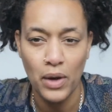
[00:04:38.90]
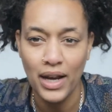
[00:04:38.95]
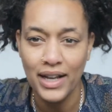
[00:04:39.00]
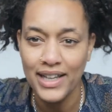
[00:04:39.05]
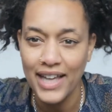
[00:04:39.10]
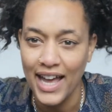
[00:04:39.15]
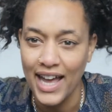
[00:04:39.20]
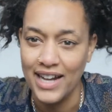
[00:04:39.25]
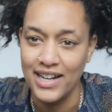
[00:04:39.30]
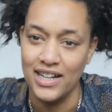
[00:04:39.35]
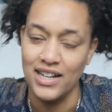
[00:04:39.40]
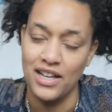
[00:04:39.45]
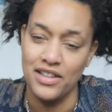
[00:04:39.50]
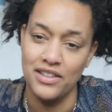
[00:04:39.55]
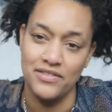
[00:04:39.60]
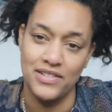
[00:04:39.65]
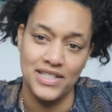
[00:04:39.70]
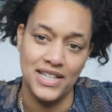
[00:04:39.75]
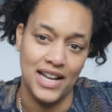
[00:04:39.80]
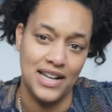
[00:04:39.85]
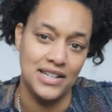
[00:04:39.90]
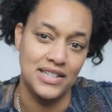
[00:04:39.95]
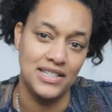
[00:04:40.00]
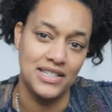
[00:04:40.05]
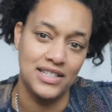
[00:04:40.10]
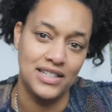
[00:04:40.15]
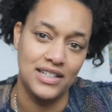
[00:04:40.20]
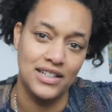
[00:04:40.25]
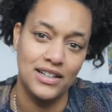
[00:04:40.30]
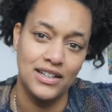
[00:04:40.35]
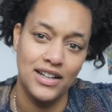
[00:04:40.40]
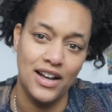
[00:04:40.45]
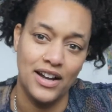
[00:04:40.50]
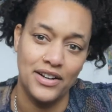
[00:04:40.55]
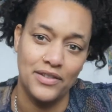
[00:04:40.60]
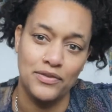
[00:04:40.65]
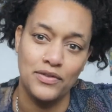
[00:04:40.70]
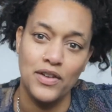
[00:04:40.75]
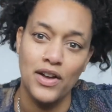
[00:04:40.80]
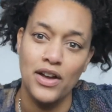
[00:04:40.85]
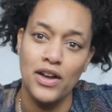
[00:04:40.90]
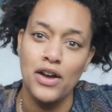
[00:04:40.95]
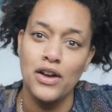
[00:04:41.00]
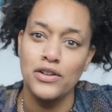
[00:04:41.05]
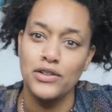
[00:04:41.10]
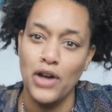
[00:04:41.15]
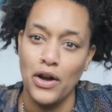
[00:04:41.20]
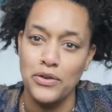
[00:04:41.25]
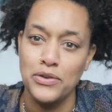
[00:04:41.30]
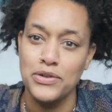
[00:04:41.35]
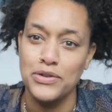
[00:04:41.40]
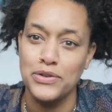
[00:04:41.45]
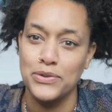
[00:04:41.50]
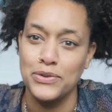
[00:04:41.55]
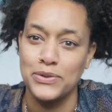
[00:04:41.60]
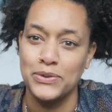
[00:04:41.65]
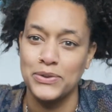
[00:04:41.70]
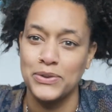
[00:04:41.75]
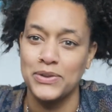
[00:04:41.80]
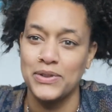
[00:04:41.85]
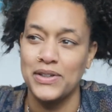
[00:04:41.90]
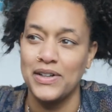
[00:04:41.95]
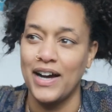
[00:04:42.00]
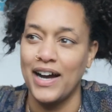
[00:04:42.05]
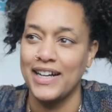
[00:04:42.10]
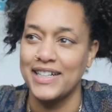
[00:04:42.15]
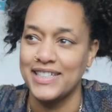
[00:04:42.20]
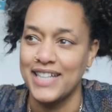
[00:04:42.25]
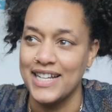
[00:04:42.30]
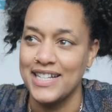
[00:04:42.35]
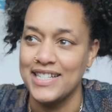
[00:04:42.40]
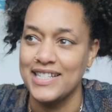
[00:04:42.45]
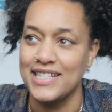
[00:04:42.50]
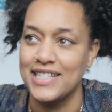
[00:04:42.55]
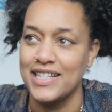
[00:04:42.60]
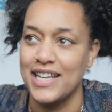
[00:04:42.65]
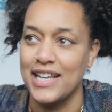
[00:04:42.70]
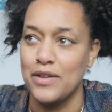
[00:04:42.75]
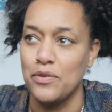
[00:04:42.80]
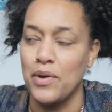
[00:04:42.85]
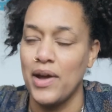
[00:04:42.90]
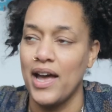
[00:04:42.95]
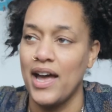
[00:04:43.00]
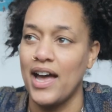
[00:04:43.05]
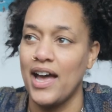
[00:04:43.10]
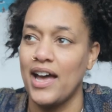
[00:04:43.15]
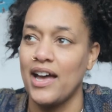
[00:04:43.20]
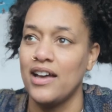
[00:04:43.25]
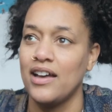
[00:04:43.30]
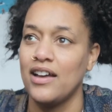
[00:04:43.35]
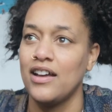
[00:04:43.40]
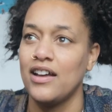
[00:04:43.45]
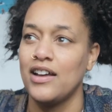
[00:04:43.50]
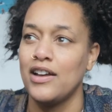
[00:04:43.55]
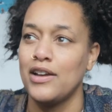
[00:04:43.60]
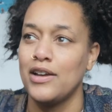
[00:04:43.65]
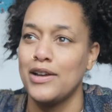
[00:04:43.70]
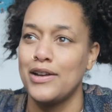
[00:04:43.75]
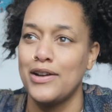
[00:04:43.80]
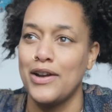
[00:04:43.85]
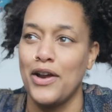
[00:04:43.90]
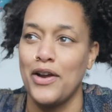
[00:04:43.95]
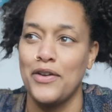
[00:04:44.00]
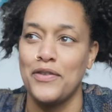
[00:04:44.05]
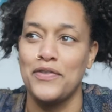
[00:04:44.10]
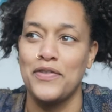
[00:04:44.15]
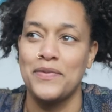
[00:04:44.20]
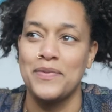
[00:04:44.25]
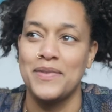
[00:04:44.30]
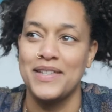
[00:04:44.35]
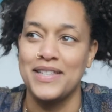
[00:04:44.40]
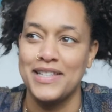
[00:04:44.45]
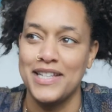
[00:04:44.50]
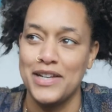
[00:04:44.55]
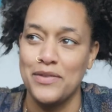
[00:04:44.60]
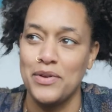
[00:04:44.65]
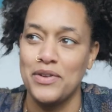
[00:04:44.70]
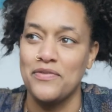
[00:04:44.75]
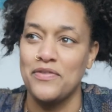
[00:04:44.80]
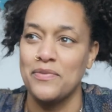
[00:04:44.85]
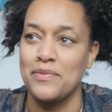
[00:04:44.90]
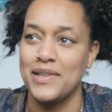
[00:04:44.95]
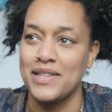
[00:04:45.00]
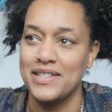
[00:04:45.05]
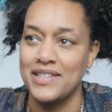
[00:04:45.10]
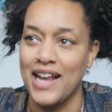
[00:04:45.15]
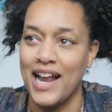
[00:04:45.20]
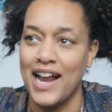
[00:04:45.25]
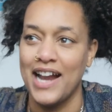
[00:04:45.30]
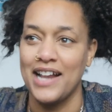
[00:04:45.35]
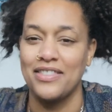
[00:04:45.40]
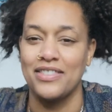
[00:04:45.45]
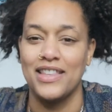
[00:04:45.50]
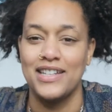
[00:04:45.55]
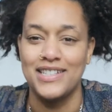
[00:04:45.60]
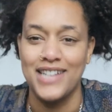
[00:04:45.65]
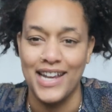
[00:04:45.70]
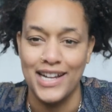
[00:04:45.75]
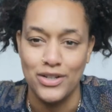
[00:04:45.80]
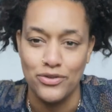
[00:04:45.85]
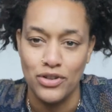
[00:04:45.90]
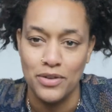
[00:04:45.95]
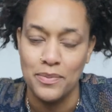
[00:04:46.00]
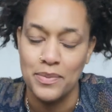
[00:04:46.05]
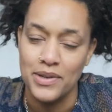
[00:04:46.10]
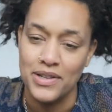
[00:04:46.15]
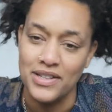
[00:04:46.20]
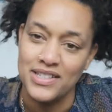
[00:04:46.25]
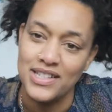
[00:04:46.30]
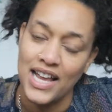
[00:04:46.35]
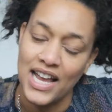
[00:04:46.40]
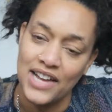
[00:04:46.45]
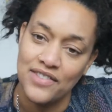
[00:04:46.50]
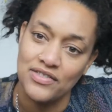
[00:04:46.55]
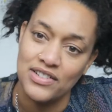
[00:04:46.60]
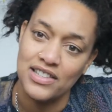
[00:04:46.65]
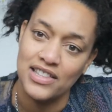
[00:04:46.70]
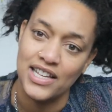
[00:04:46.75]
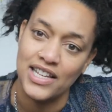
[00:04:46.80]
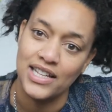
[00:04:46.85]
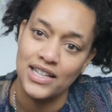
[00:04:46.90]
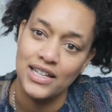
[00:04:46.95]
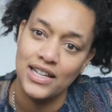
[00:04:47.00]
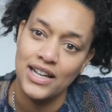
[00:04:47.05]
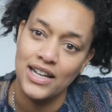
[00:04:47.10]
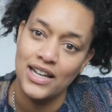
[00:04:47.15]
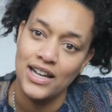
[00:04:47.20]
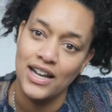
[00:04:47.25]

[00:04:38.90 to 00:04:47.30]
again, another intense kind of coastal identity where, you know, from the seaweed, from the sand, the day trippers, everything.